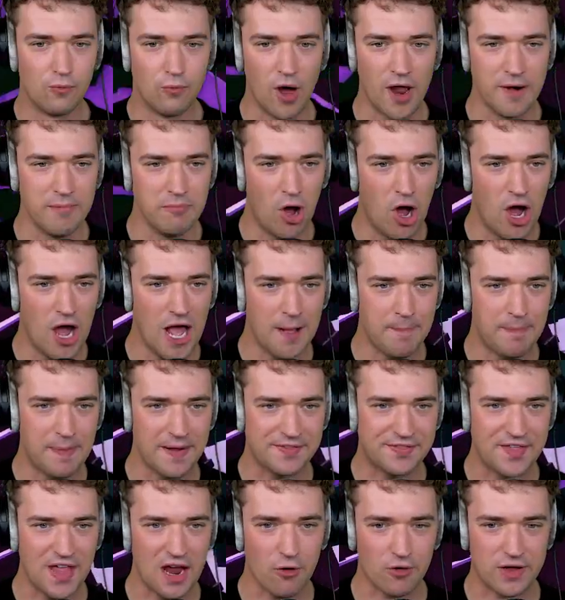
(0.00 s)
One more
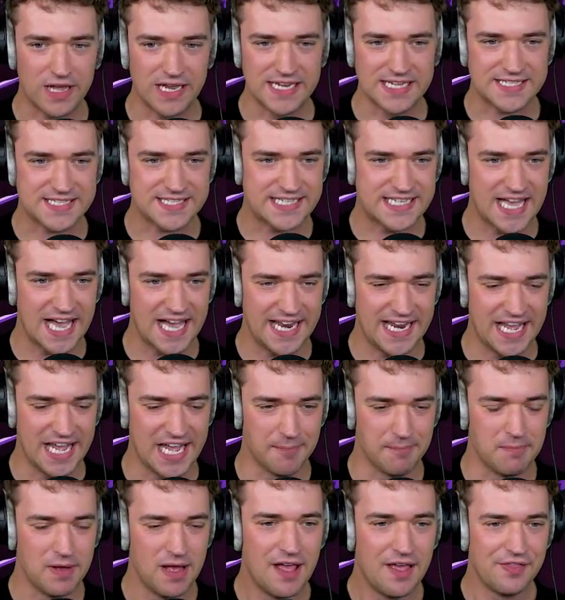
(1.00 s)
epic there. Okay, let's get
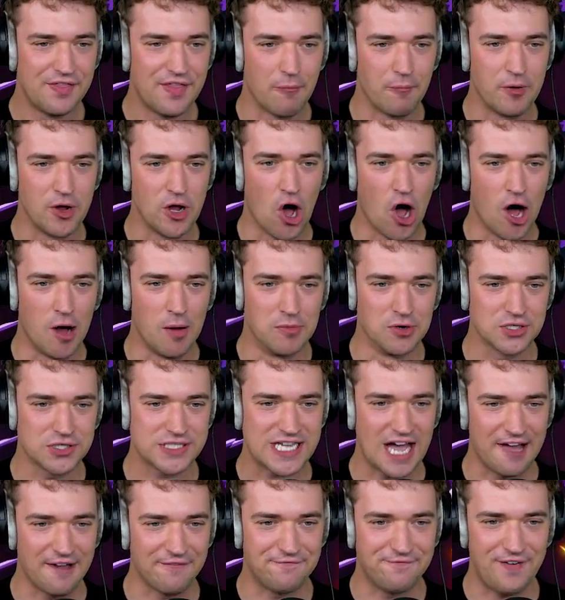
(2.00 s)
him. Then we almost
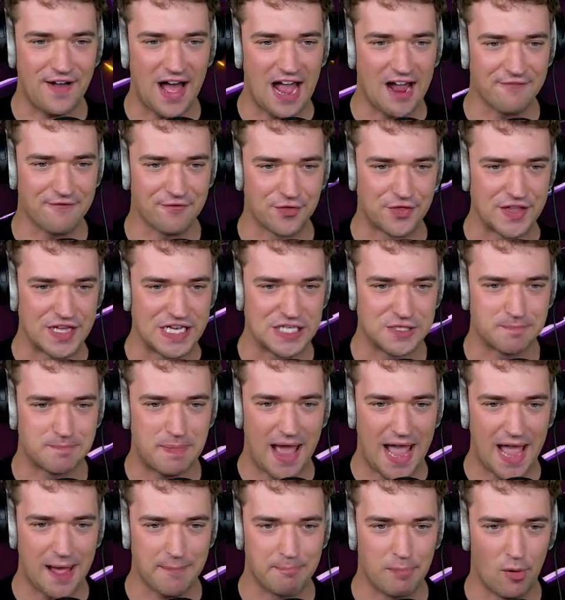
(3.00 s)
got five of these
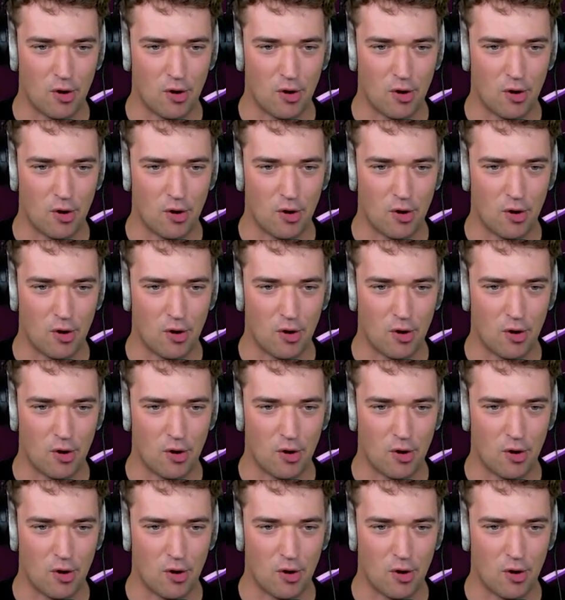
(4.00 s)
bad